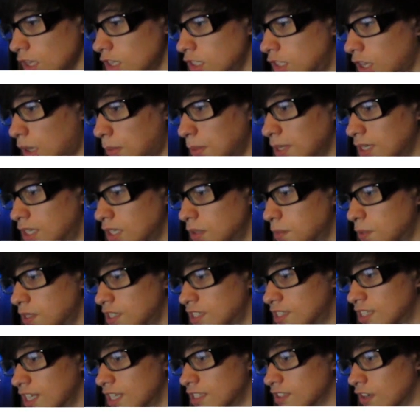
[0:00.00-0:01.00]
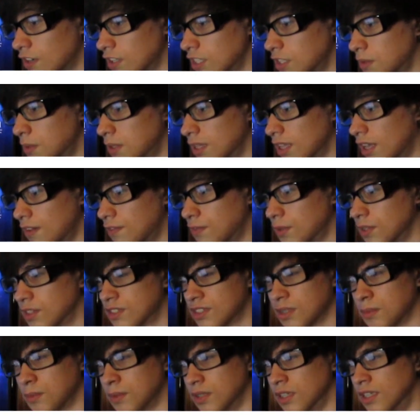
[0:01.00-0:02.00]
Tommy Goodwin says, are you in love with
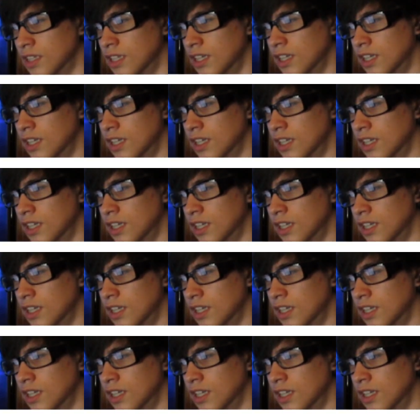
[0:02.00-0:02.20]
someone?